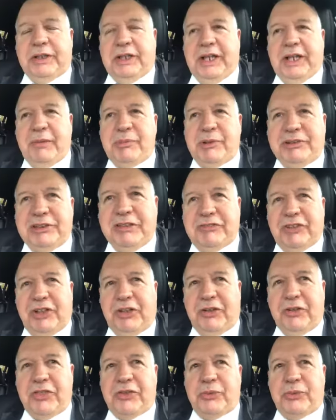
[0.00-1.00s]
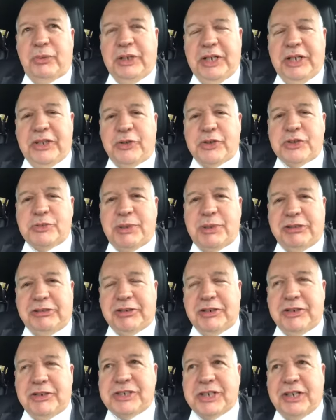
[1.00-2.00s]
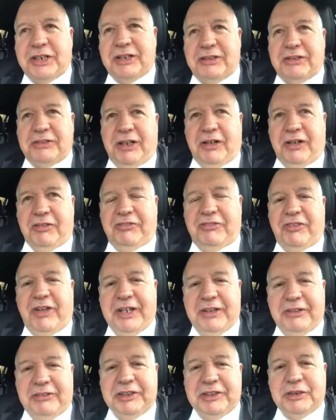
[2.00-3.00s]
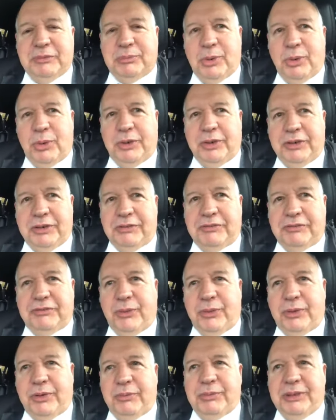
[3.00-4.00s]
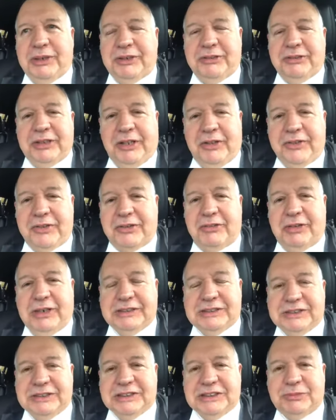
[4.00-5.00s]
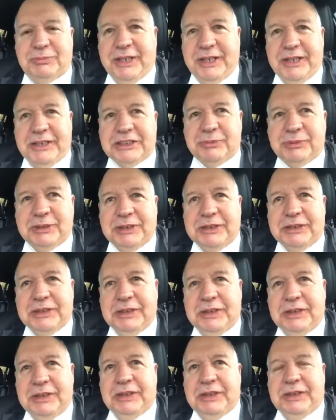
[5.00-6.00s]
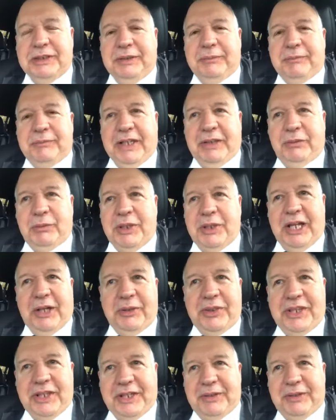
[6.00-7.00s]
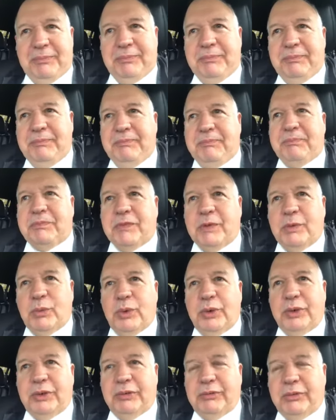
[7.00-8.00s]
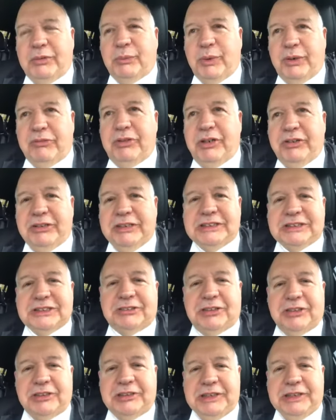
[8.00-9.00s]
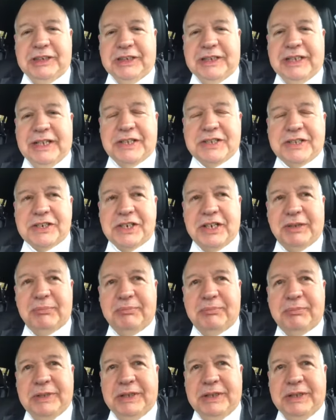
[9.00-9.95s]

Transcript: I believe all 3 of those pillars are vitally important for mental health crises management. And without them, we're really struggling to catch up.